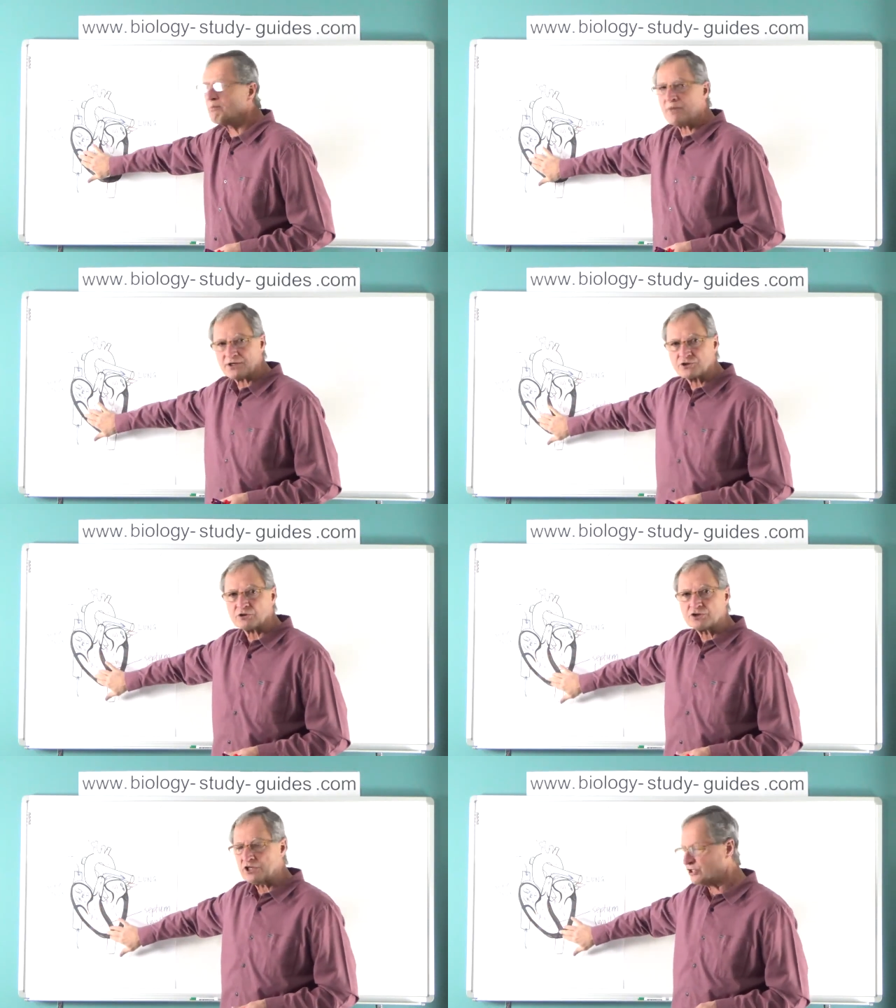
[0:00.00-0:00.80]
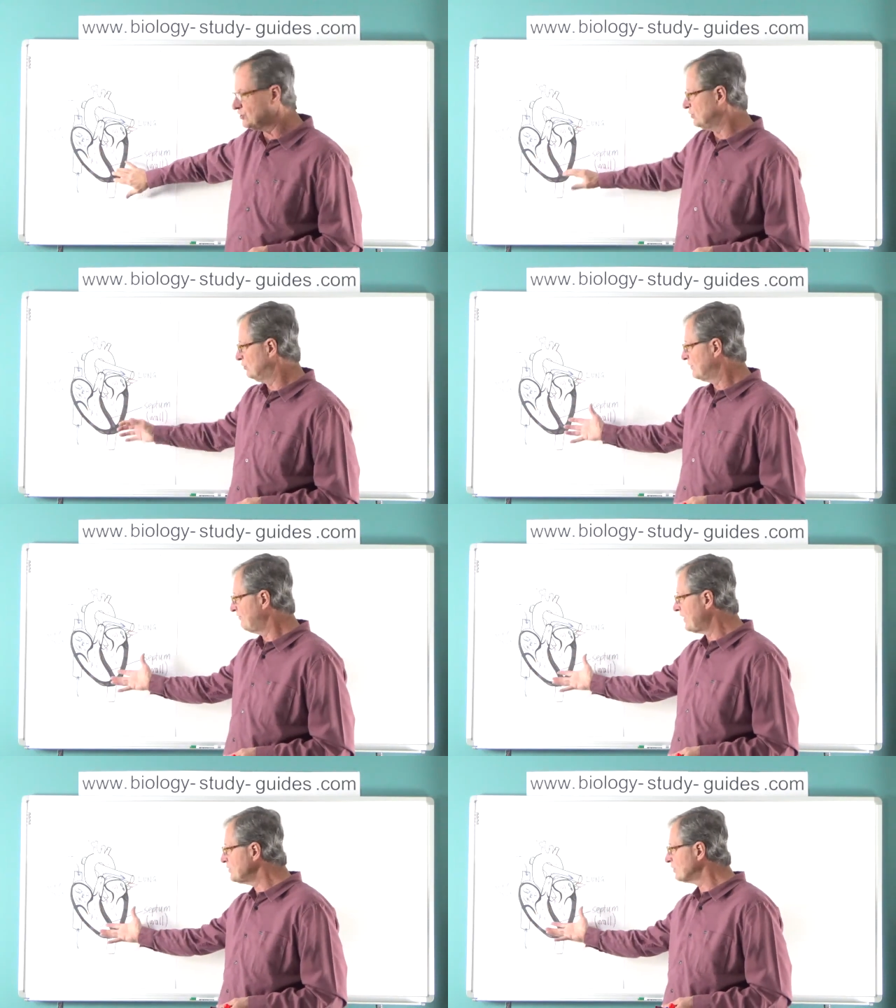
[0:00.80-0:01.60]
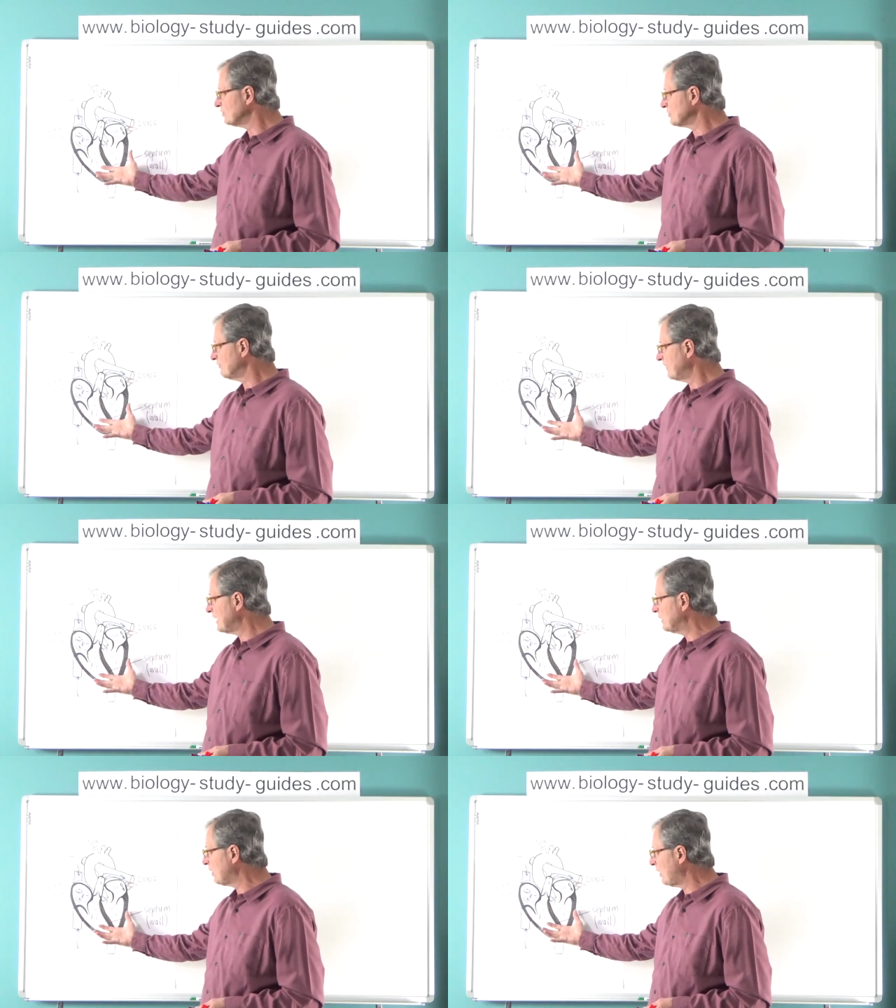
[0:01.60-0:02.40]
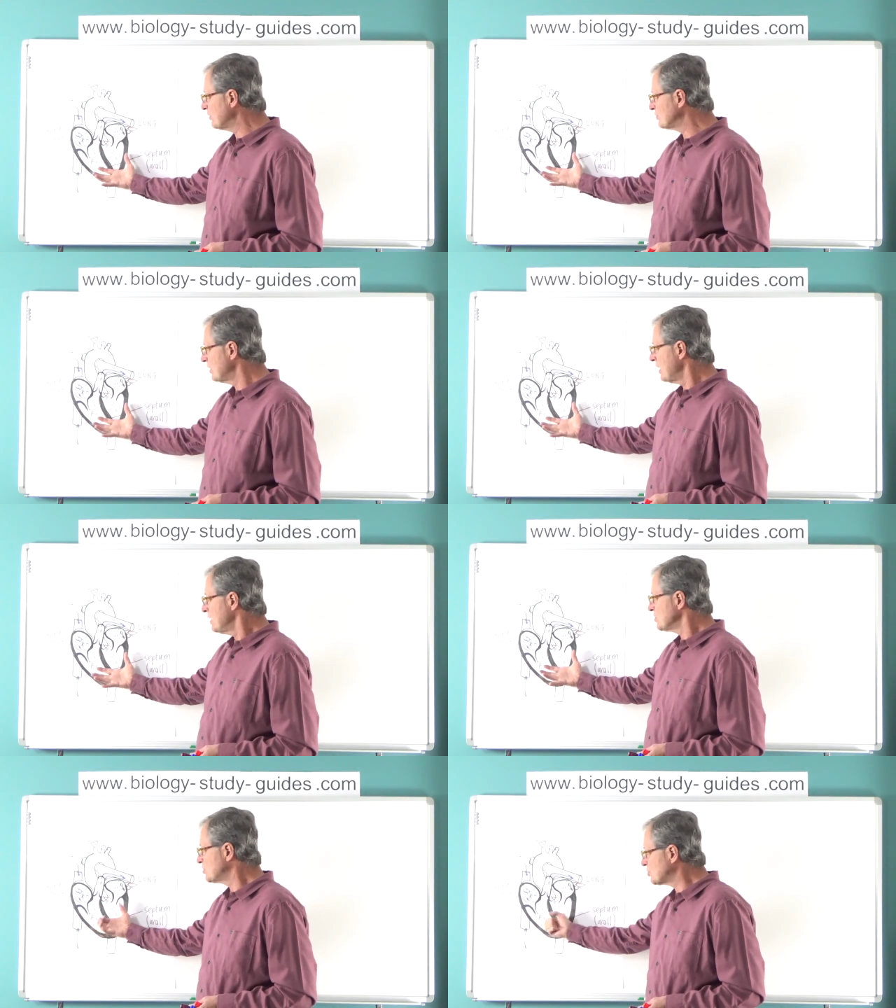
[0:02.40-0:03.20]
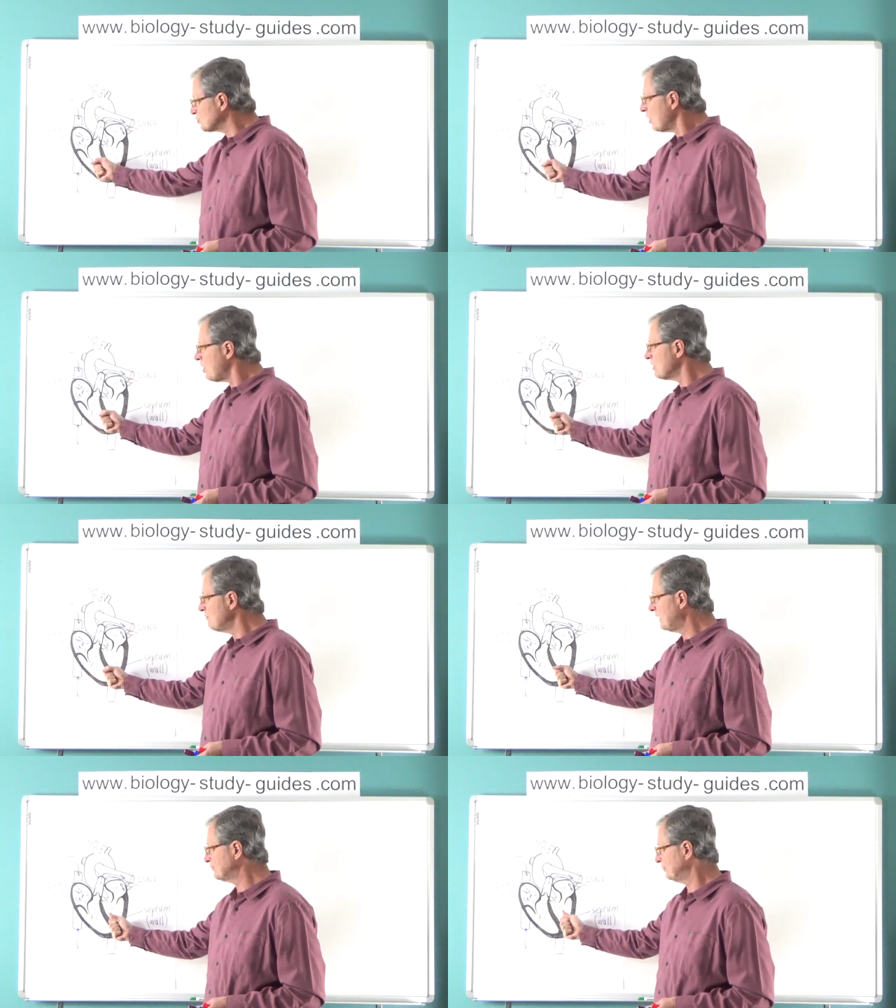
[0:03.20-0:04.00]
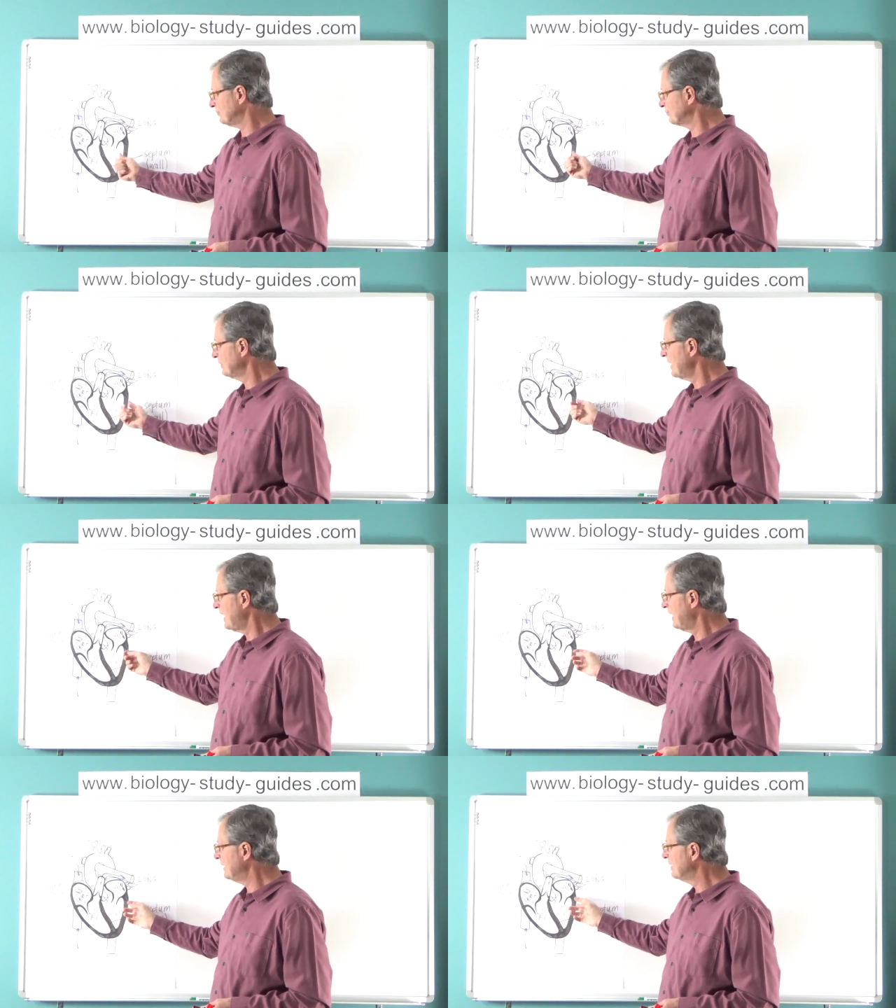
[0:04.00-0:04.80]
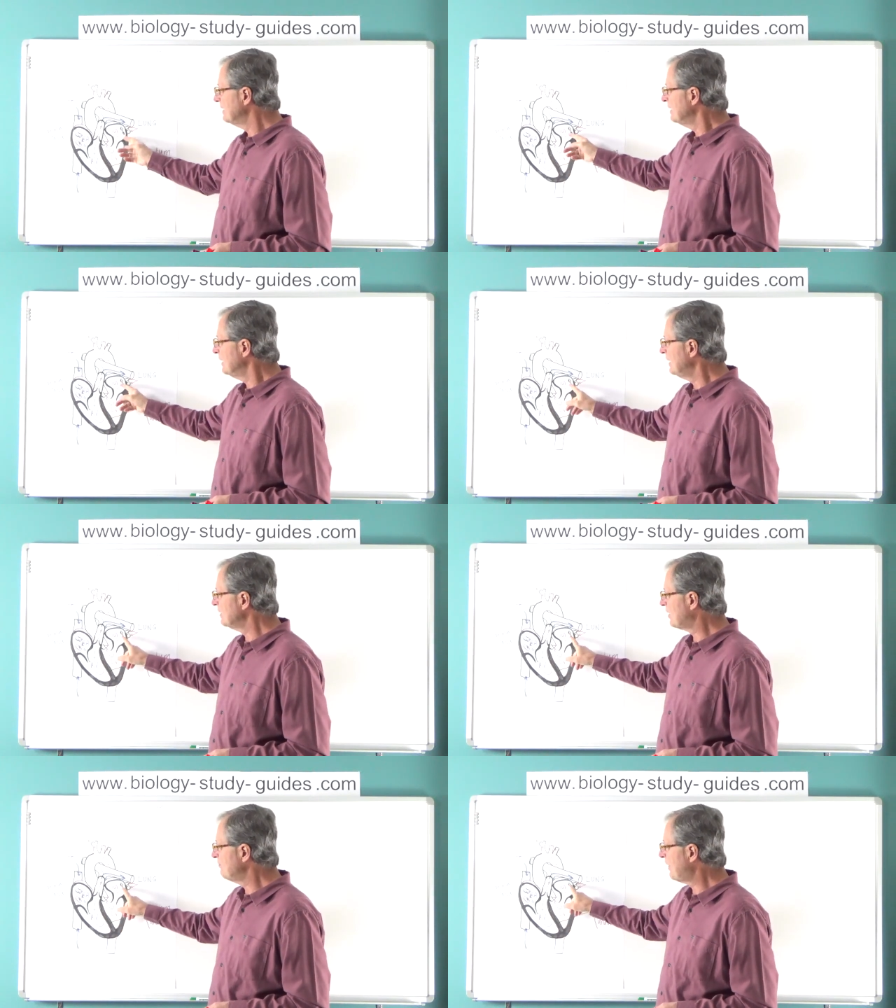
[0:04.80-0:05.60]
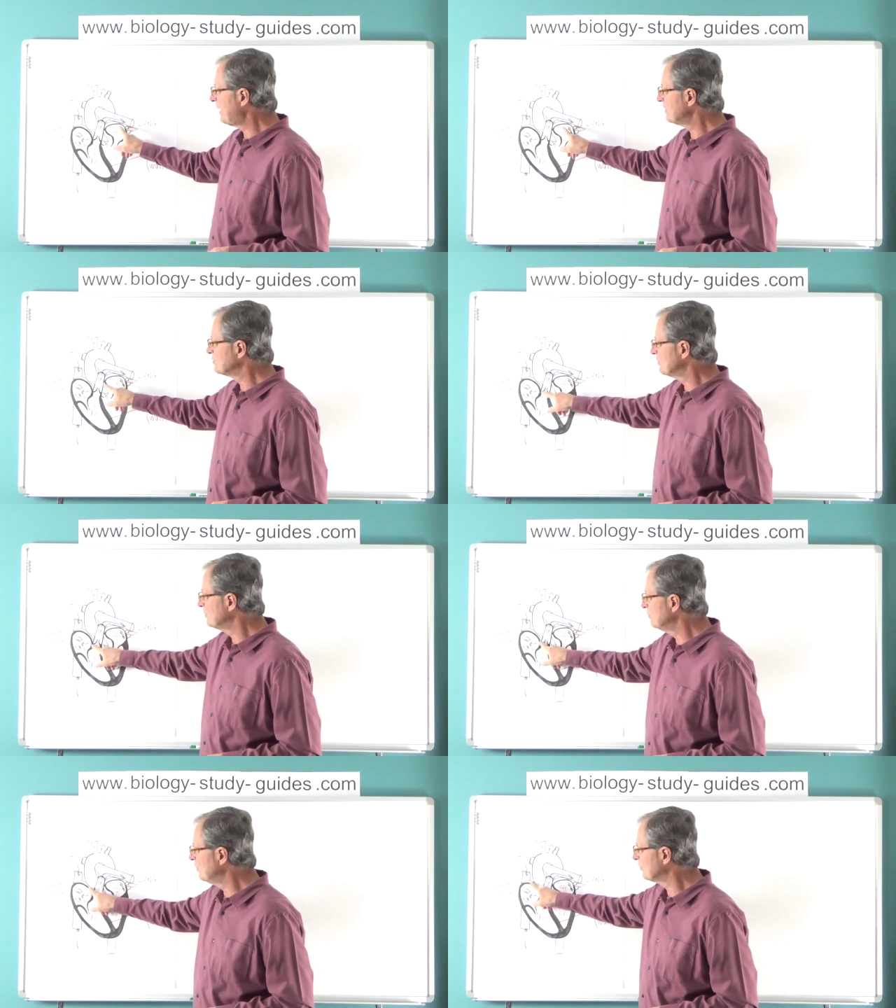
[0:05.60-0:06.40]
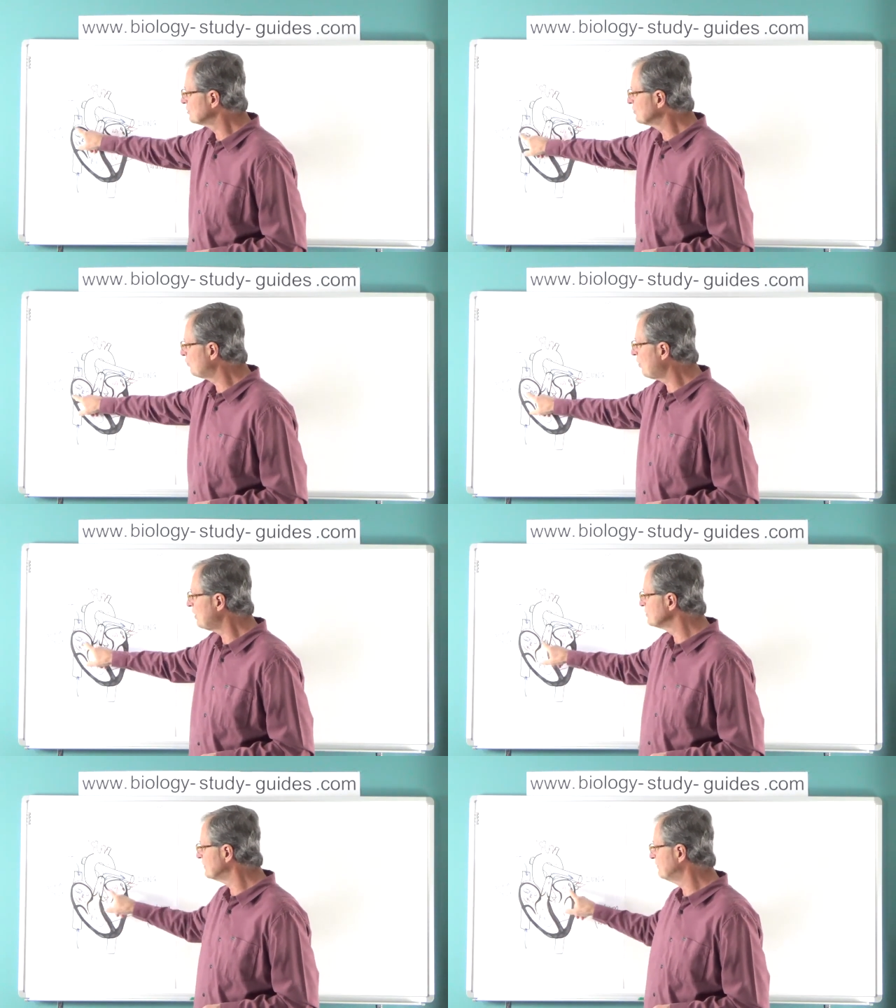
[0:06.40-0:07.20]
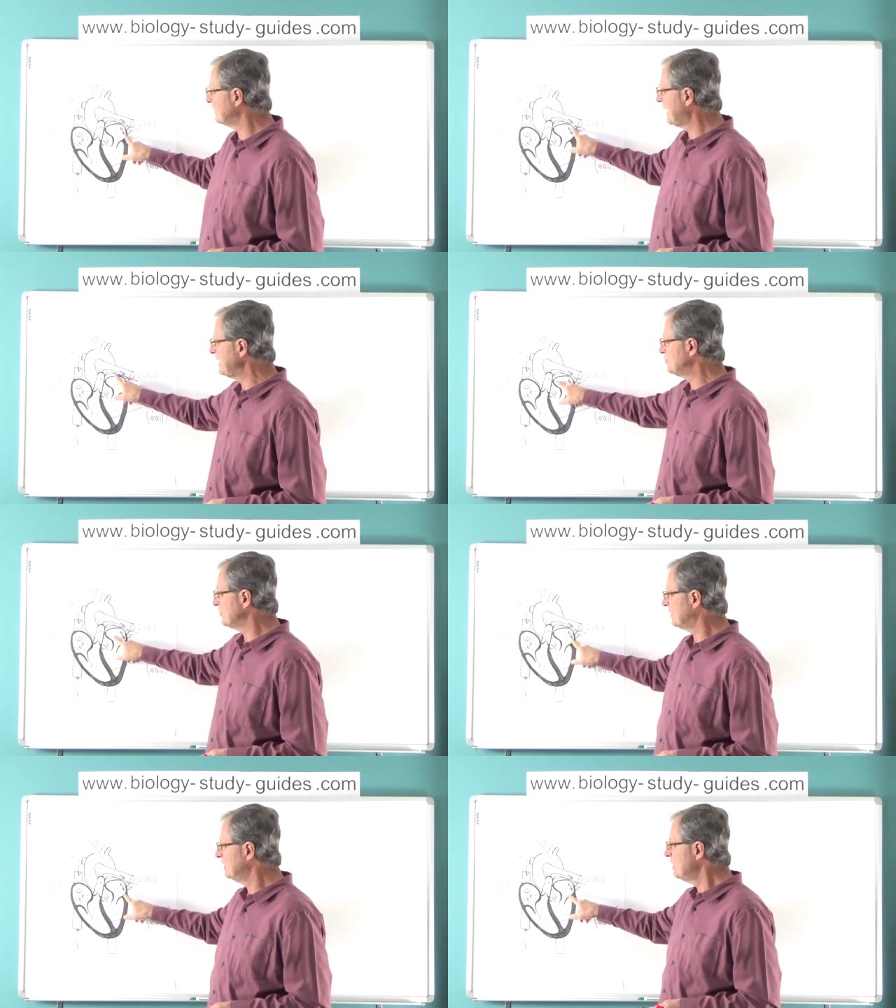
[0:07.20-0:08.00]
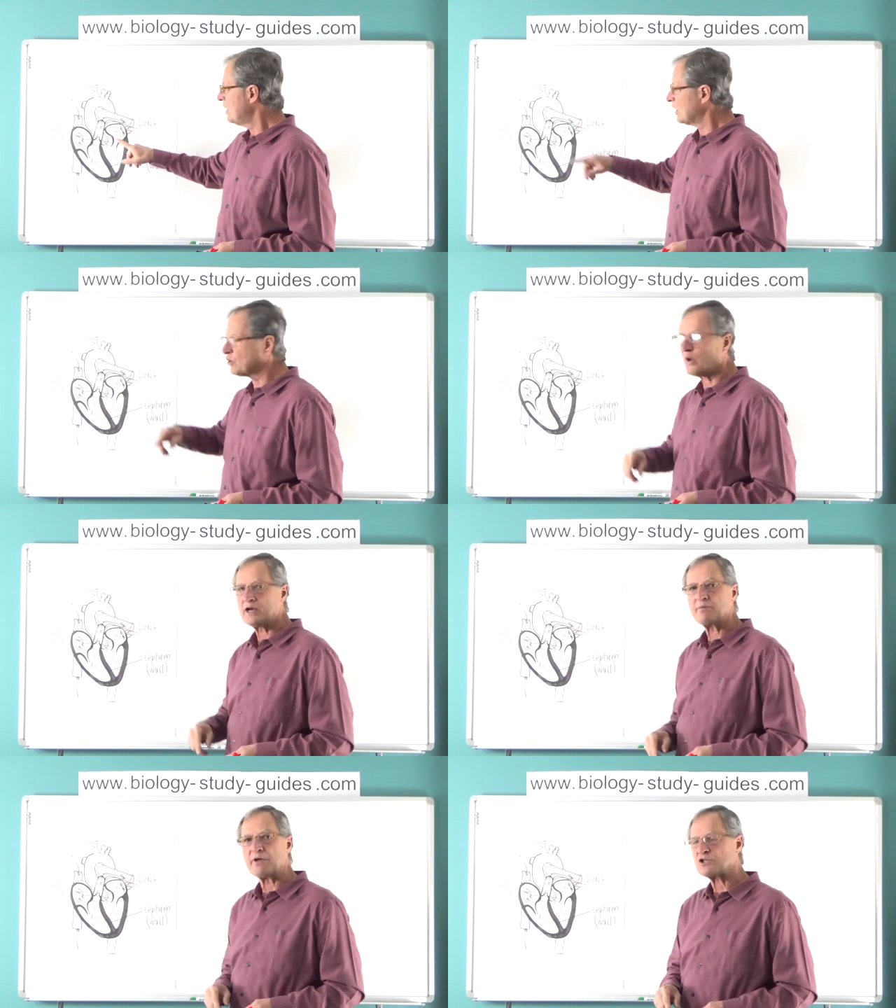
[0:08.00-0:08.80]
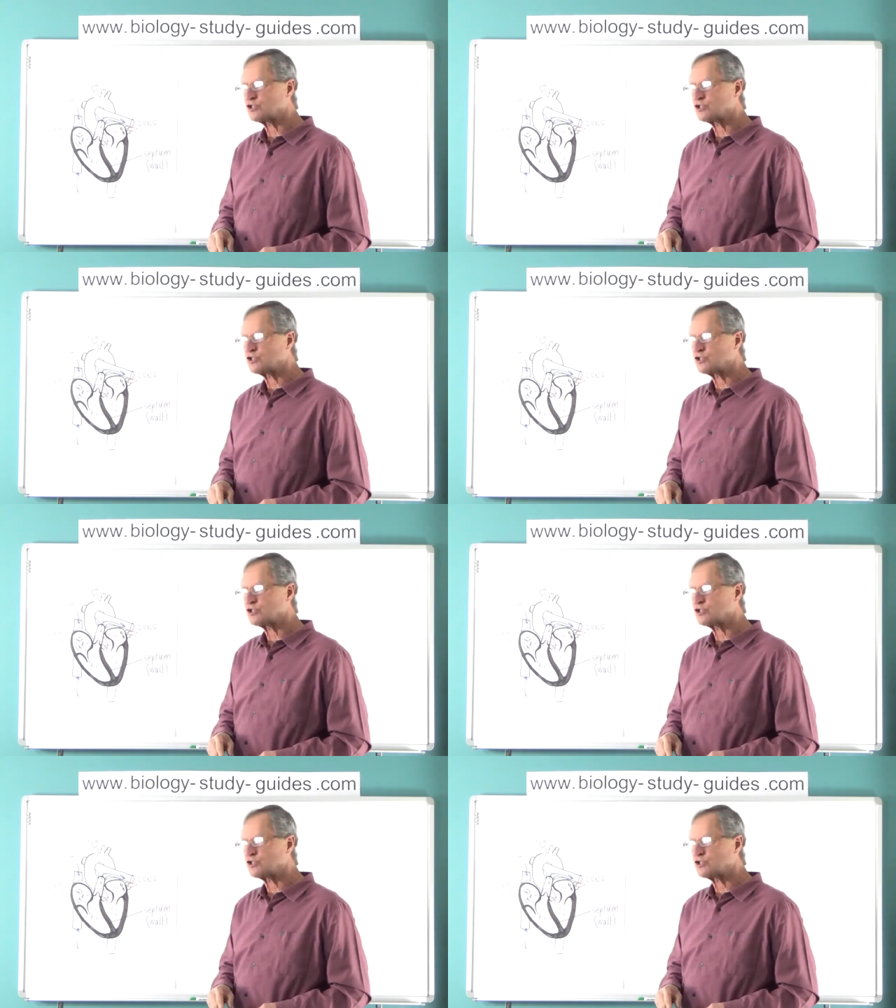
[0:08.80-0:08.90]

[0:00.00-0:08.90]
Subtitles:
muscle tissue. The ventricles are very large, strong muscles, and in comparison, notice the walls of the atria are quite a bit